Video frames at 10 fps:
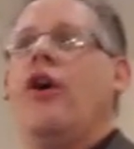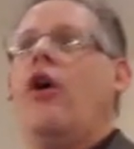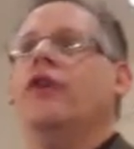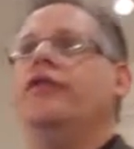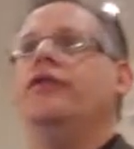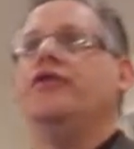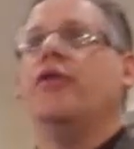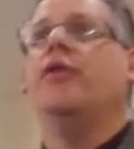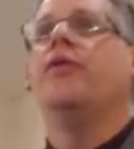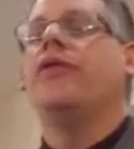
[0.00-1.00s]
on to
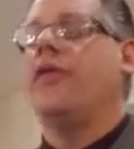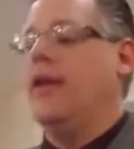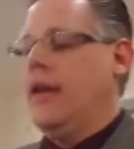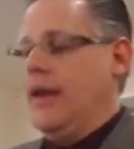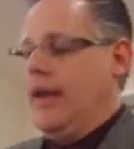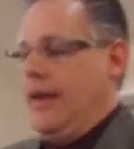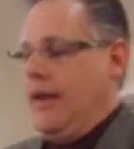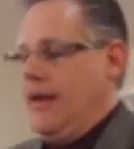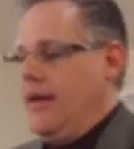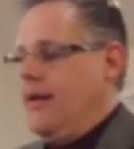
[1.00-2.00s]
truth,
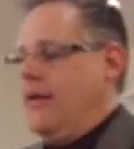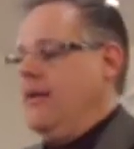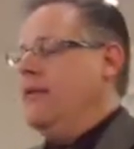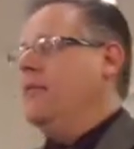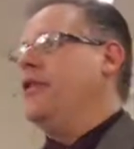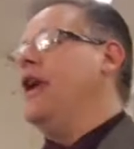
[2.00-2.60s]
but